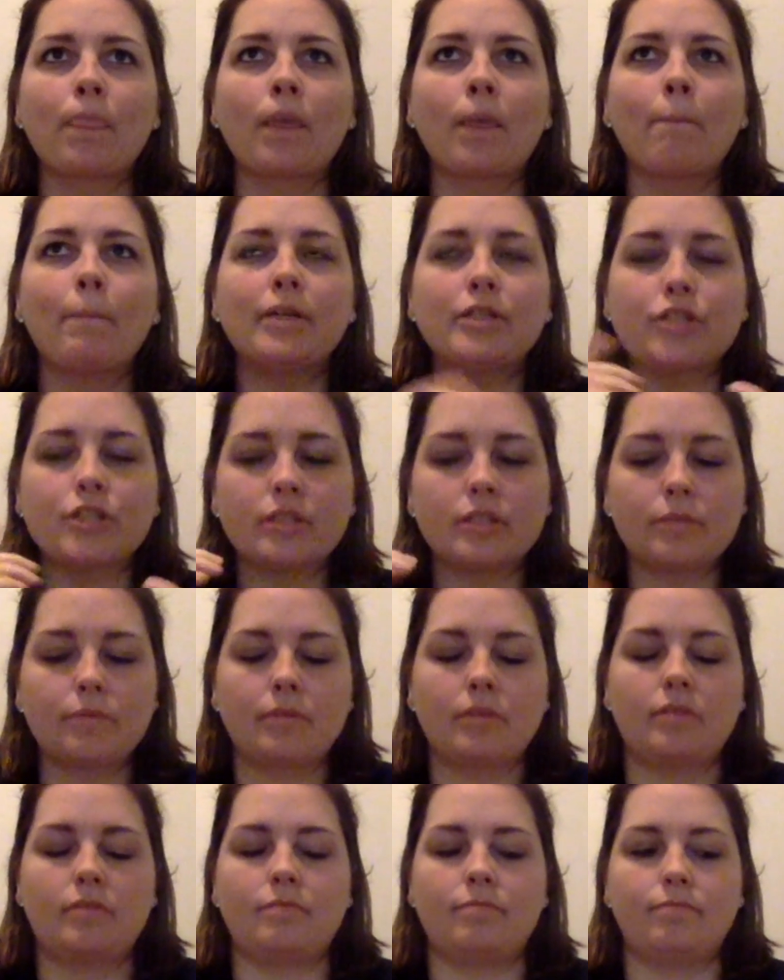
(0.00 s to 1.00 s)
But just,
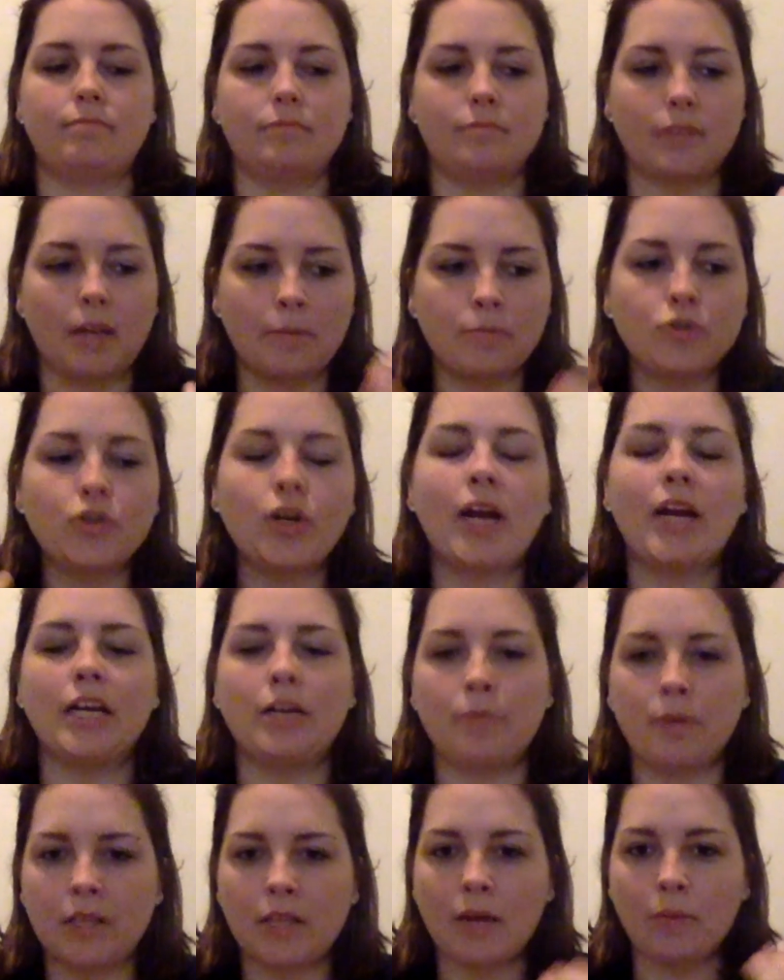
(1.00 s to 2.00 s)
I'm trying to
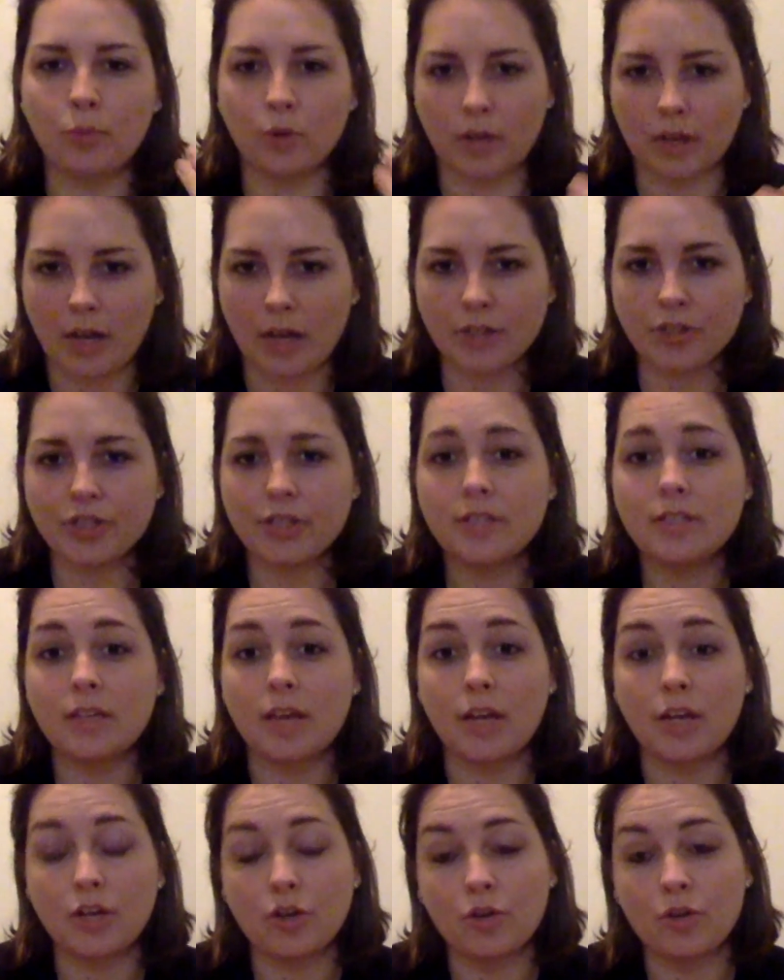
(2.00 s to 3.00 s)
be a lot more conscious. I
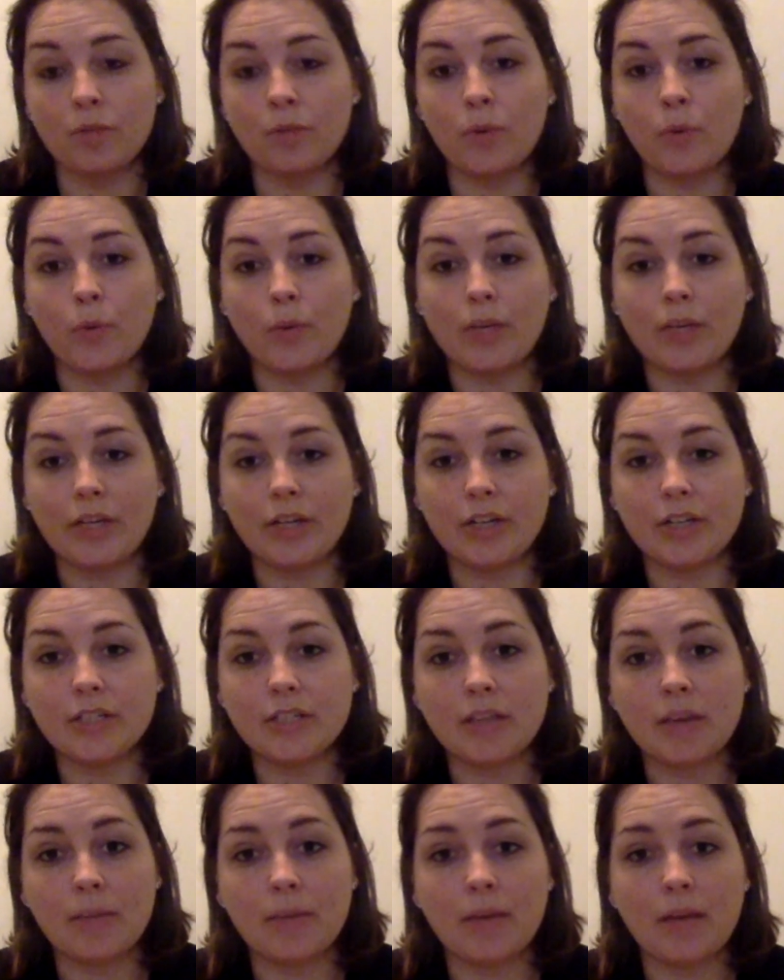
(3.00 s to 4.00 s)
know that my 1 year is
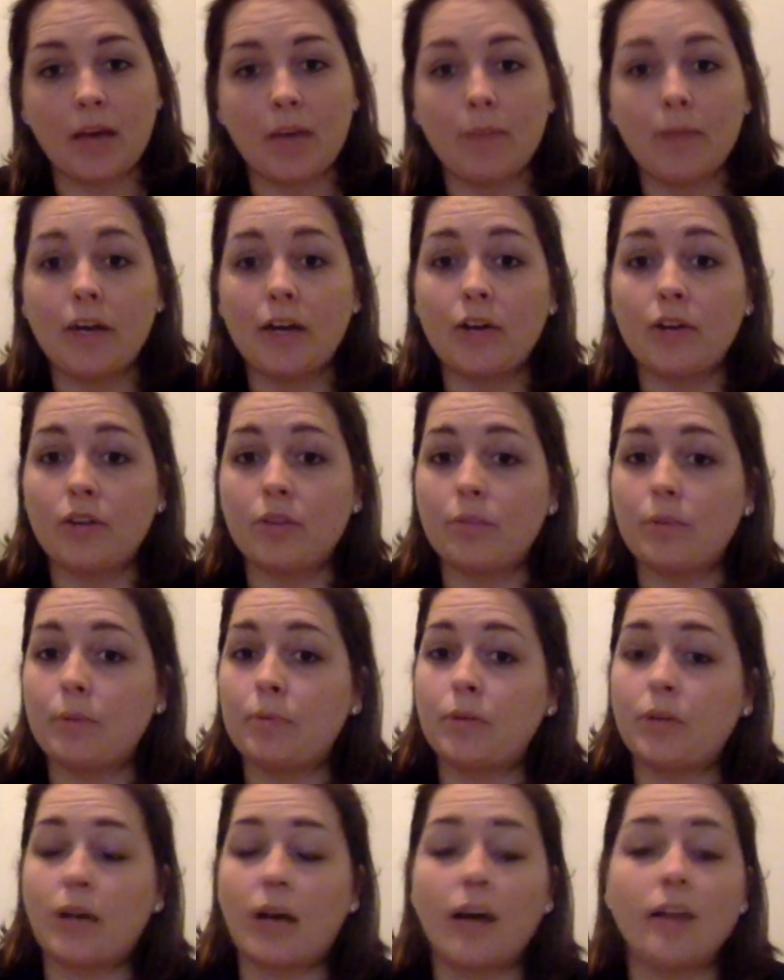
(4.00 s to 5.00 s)
coming up, and I know that people
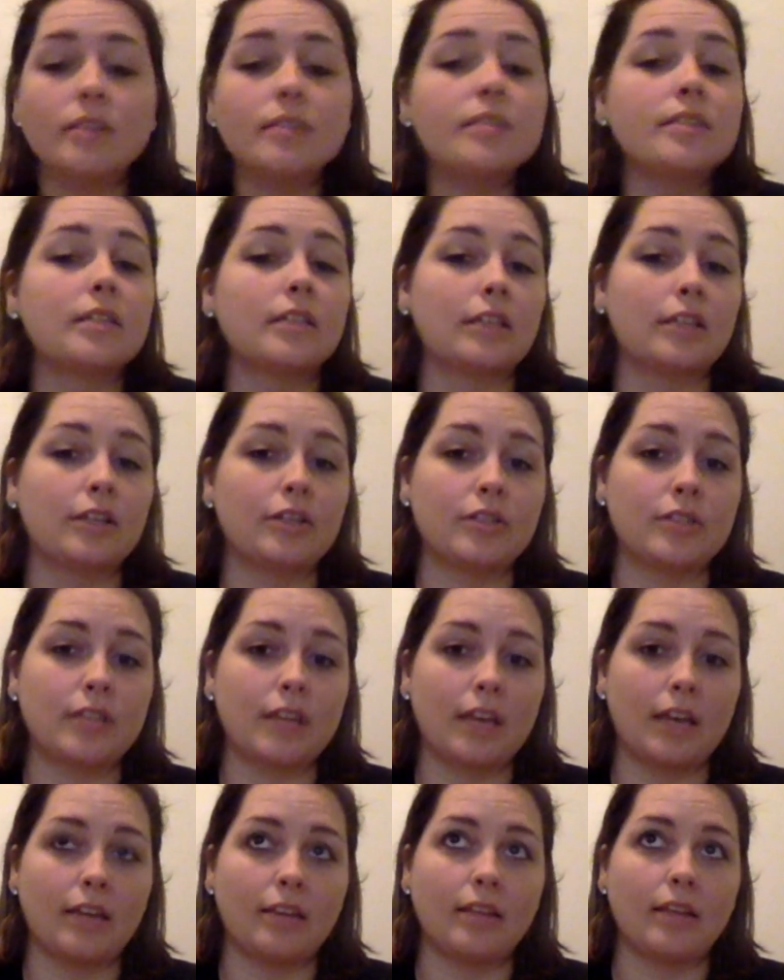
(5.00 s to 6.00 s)
constantly are
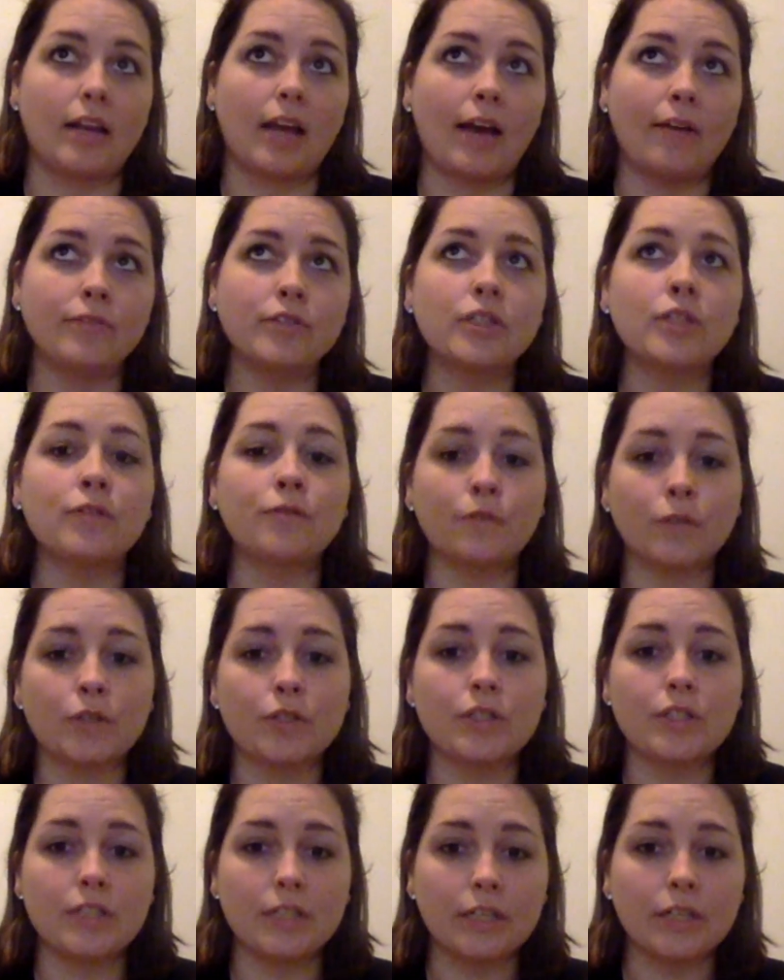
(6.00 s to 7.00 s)
saying that after the
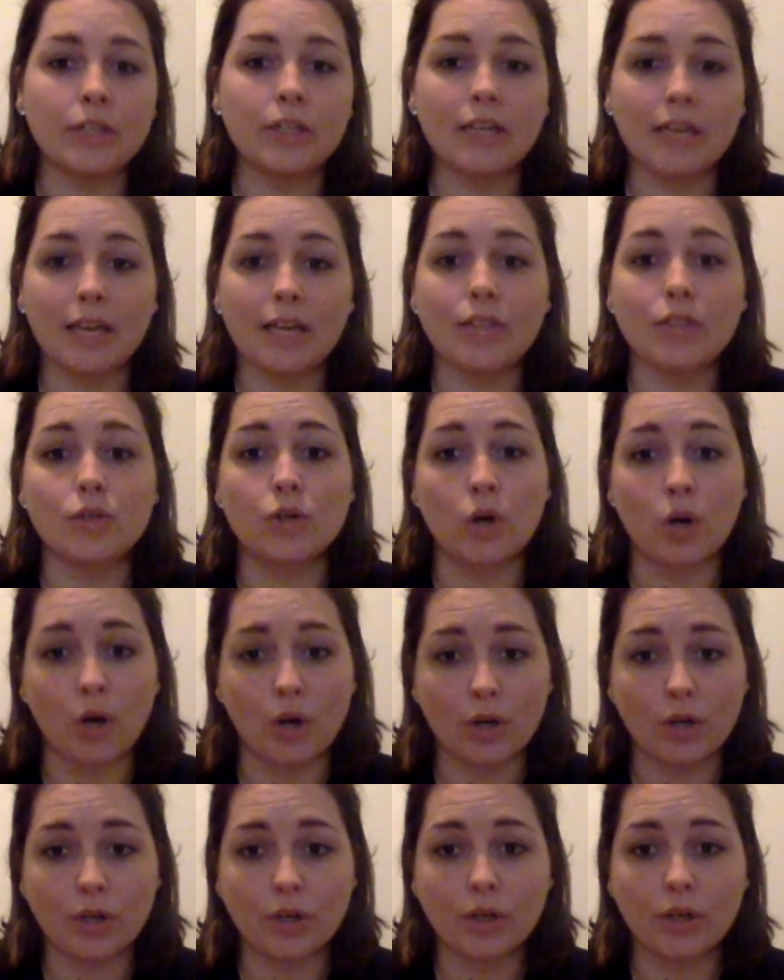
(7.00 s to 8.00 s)
first year it gets
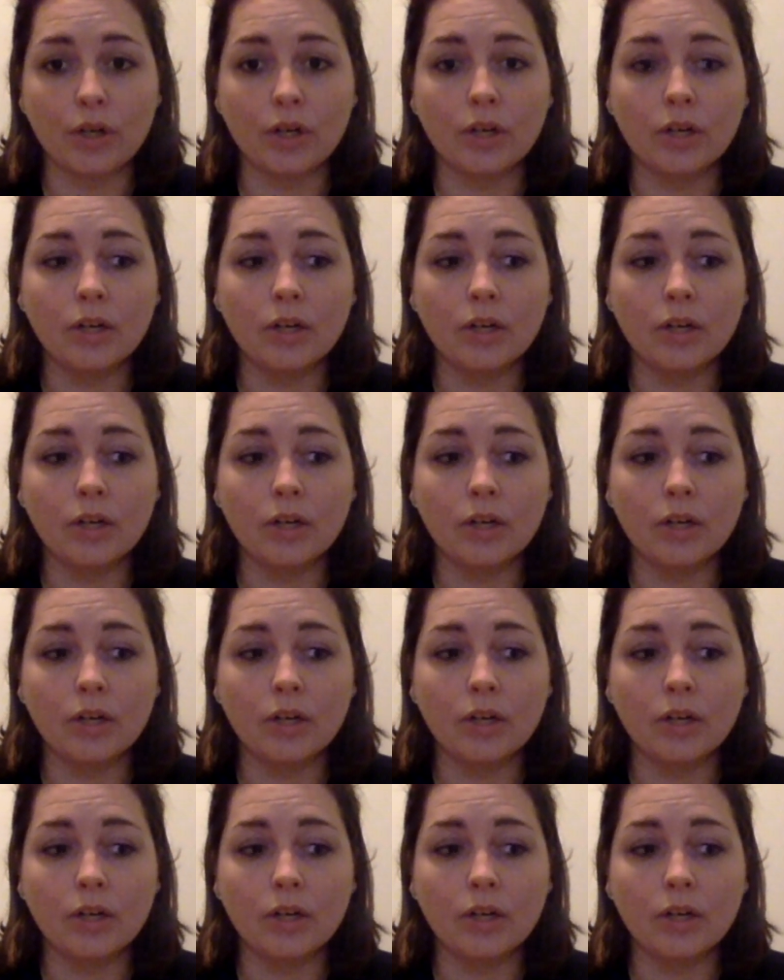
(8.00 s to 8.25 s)
harder